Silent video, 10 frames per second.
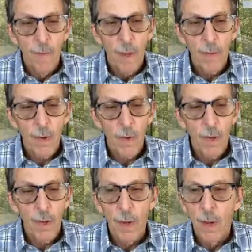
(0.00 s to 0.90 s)

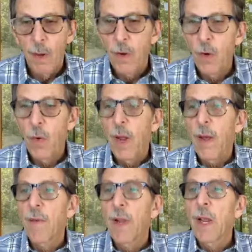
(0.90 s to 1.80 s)
Absolutely. Do you
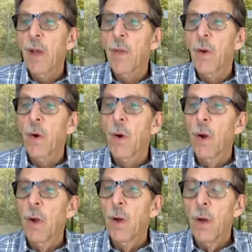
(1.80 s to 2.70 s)
have any other
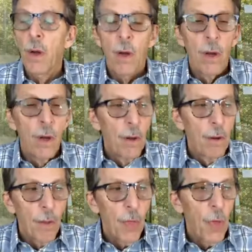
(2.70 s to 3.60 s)

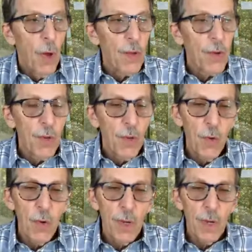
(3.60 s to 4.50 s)
thoughts that
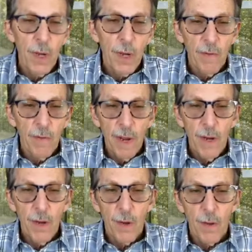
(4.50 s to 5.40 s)
you can convey
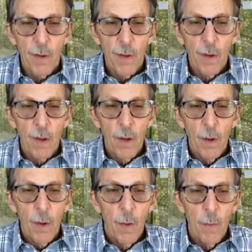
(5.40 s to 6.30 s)
to
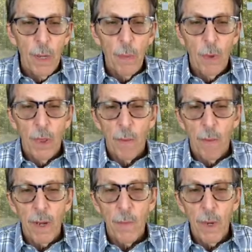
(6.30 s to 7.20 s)
people that
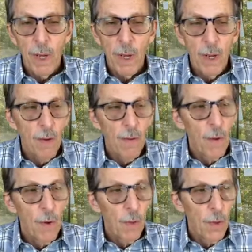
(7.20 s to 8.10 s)
might be
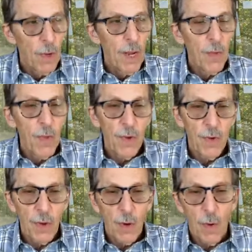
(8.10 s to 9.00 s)
looking at this
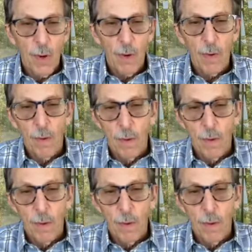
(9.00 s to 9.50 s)
and going,